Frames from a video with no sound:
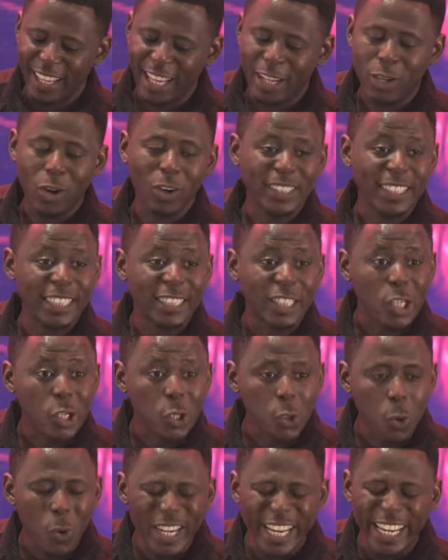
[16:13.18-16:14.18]
It causes
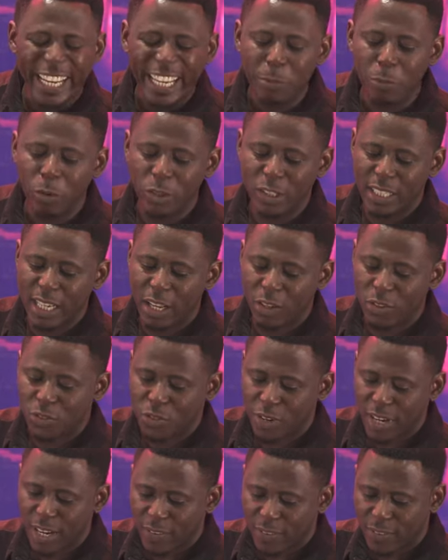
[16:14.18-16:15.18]
chronic emotional
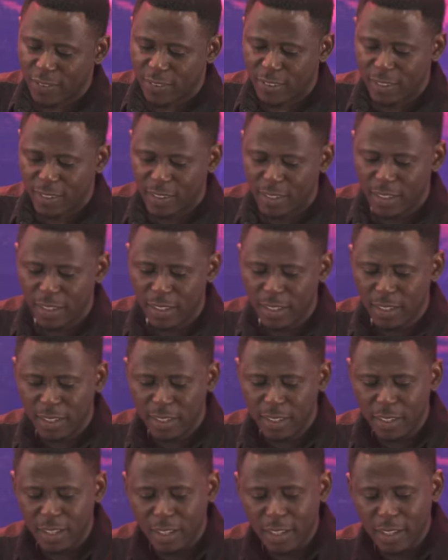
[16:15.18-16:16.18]
stress,
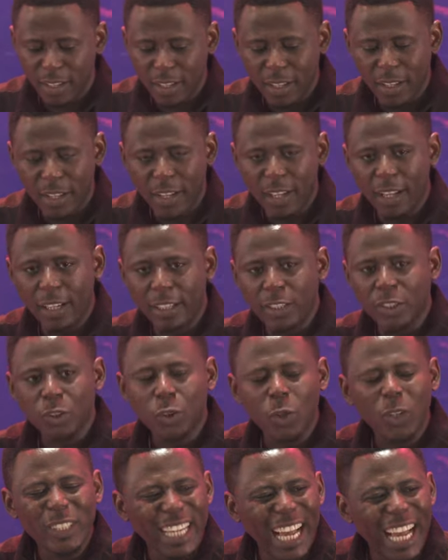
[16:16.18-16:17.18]

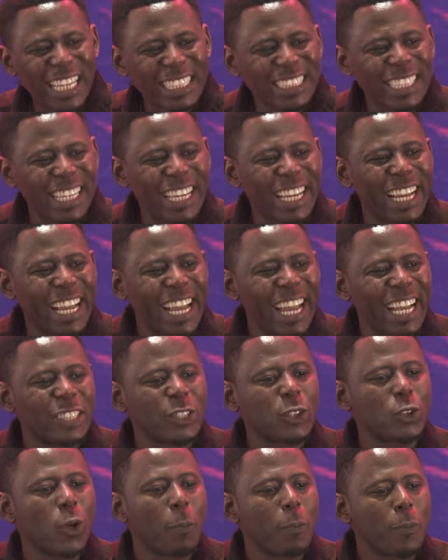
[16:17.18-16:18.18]
such as a
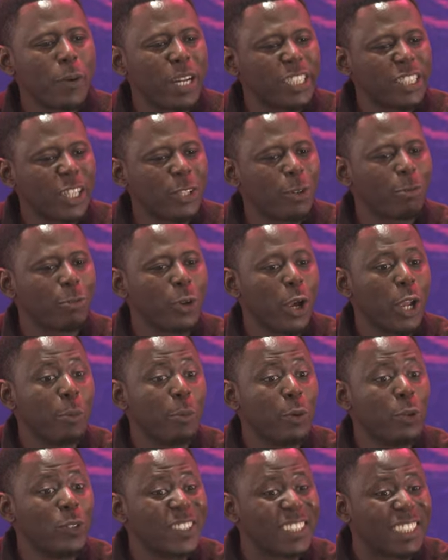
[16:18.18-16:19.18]
suppression of your
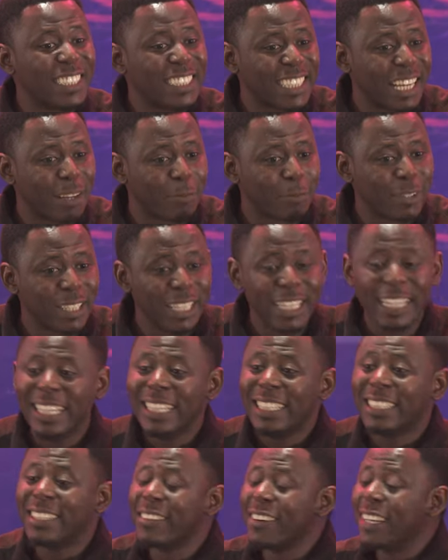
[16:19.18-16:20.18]
immune system.
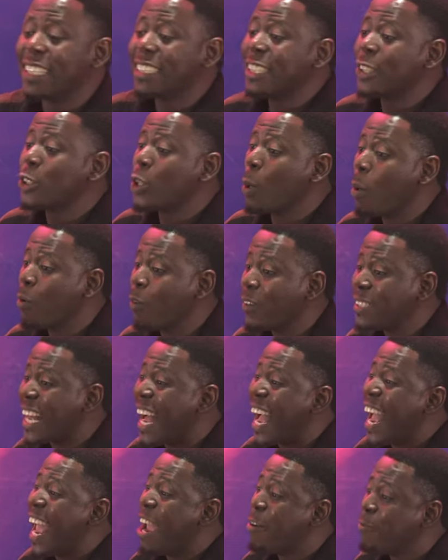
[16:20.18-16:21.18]
The reason some of us
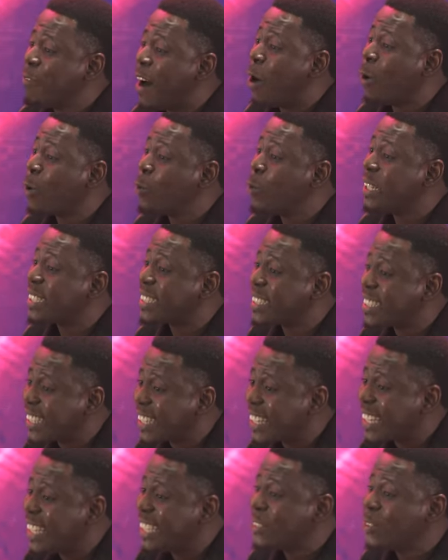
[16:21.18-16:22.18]
are ever always
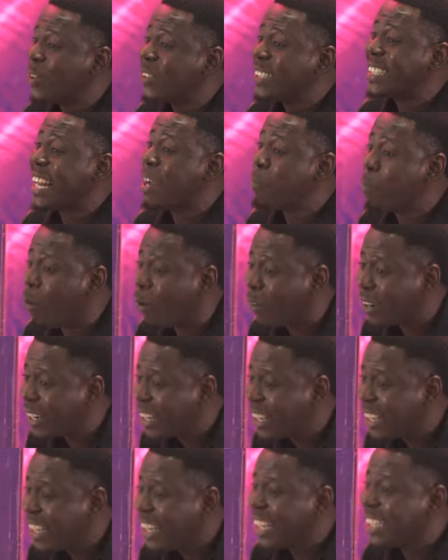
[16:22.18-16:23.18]
sick is not demo,
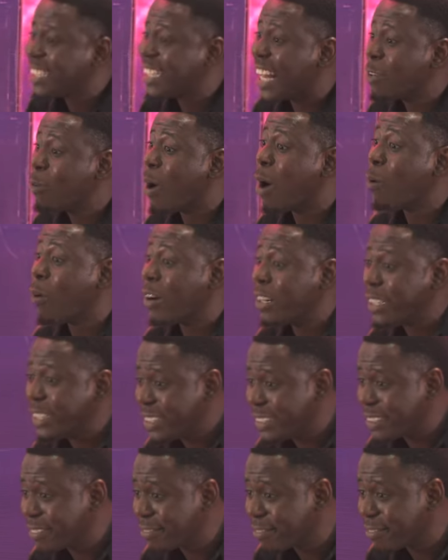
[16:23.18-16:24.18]
is that you are
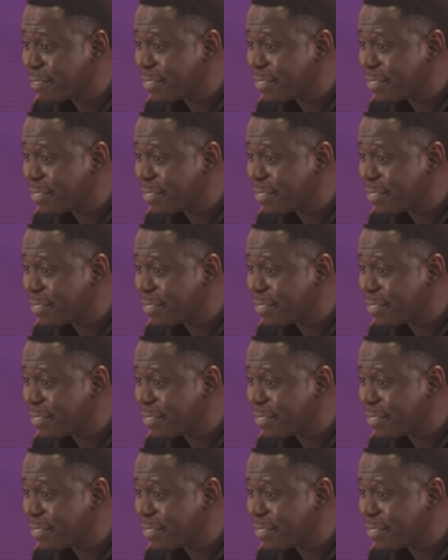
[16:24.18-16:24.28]
worried.